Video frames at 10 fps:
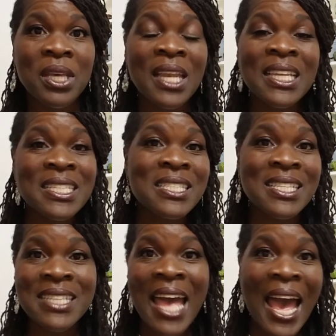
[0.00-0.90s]
At least
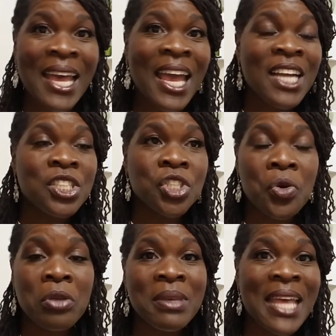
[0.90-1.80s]
this guy
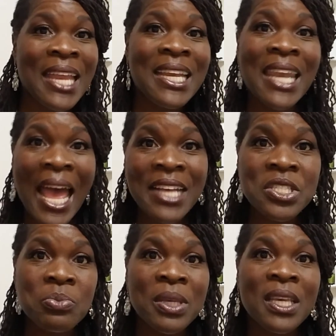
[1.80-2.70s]
showing me that he
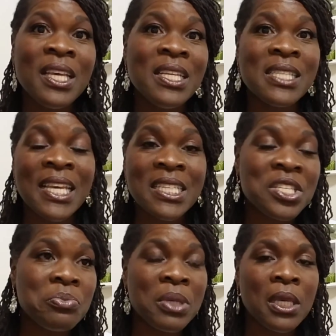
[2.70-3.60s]
likes me, he's
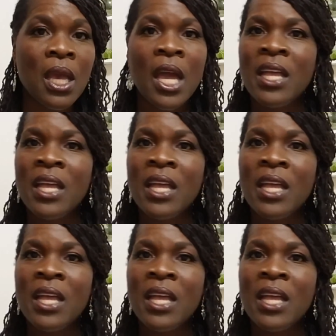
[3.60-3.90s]
into me.